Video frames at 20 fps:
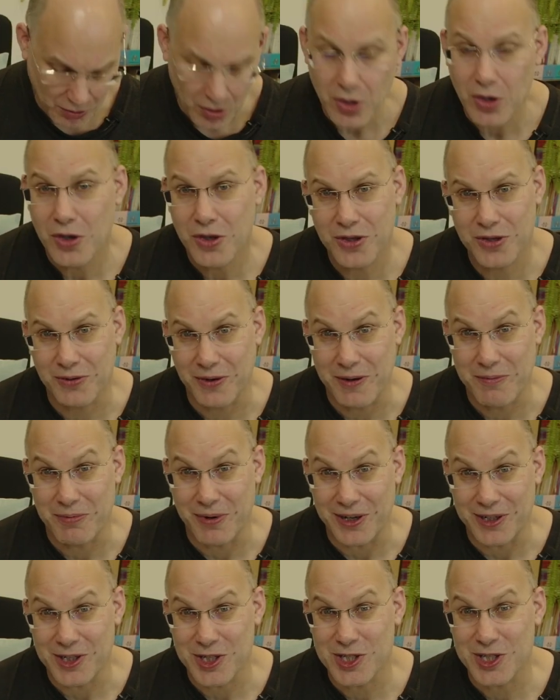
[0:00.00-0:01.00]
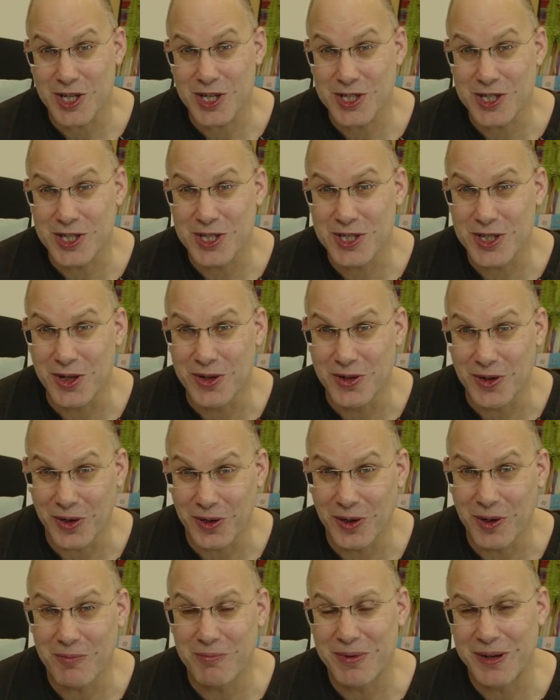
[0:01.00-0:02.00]
3 practice sessions, so not a
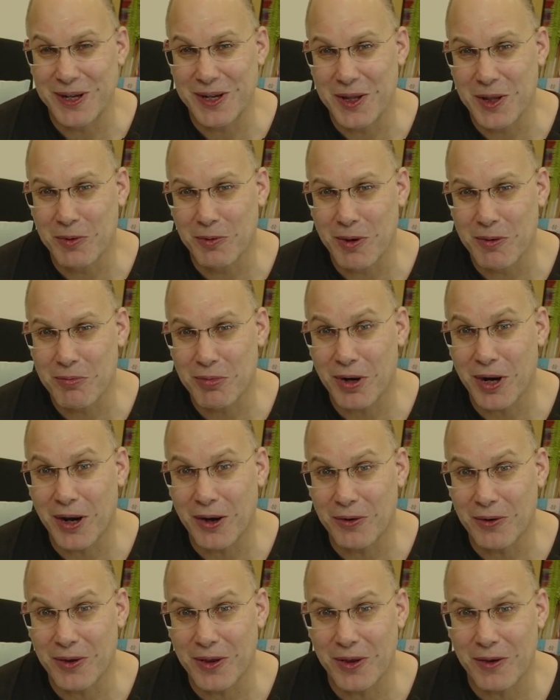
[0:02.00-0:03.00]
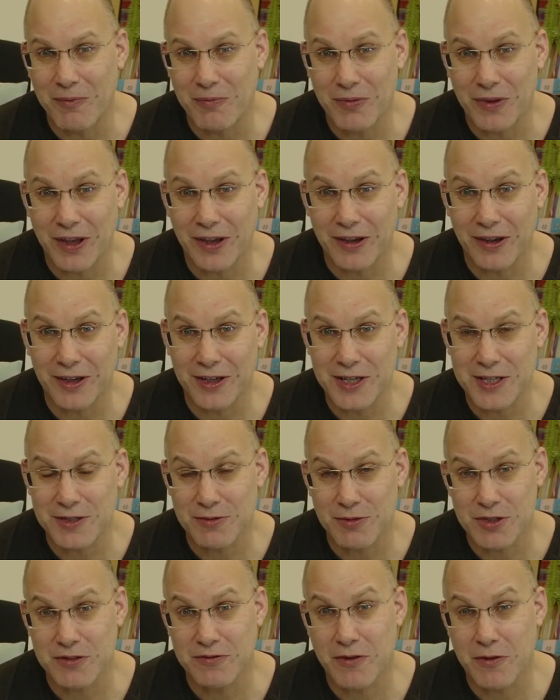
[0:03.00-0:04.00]
lot better than the week prior, although I guess it
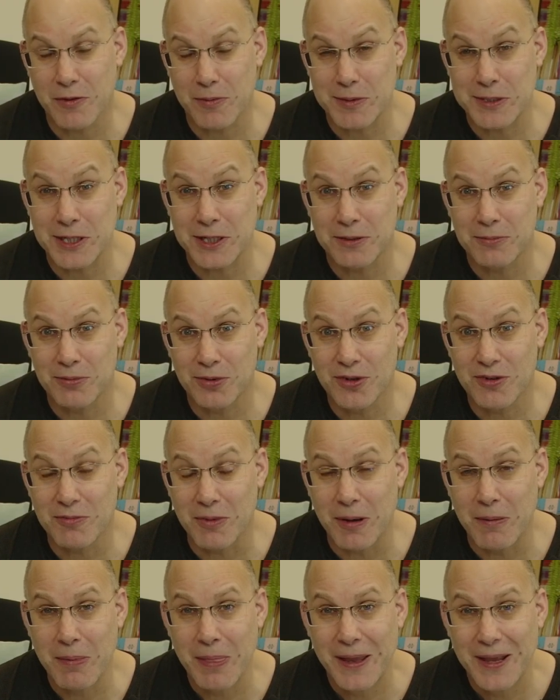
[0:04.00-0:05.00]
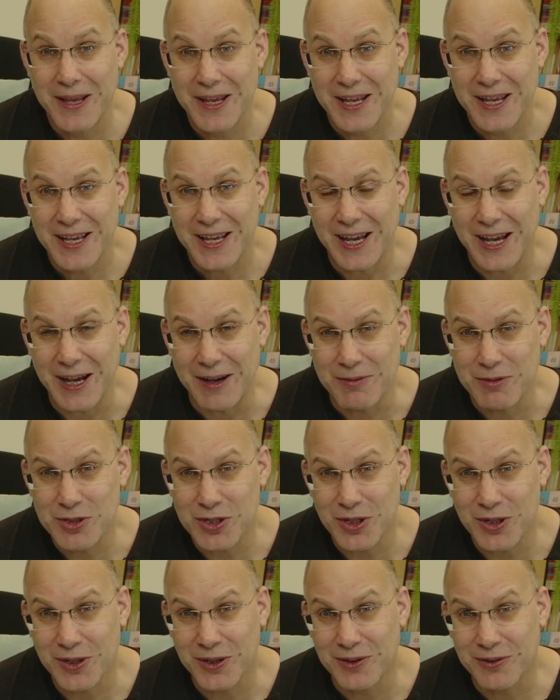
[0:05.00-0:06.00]
was a 50% improvement.
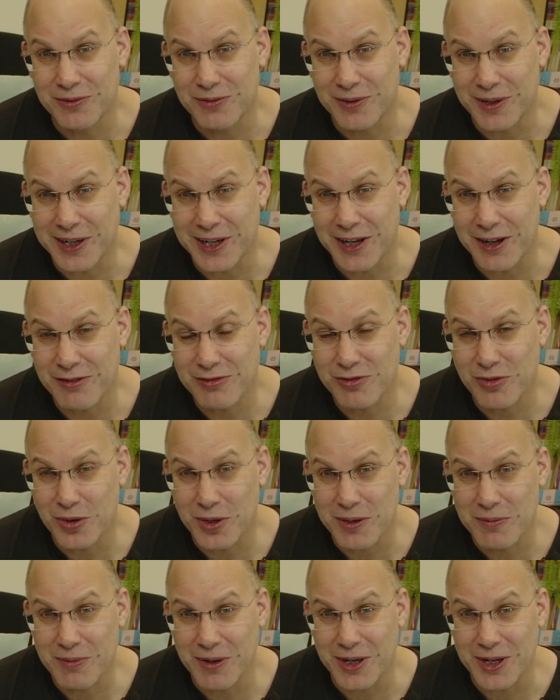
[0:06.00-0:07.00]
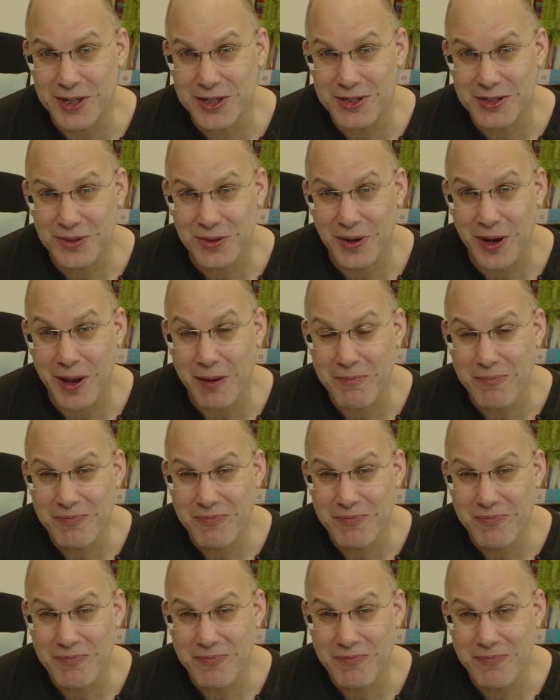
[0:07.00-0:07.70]
Total of 1 hour, 40 minutes all up.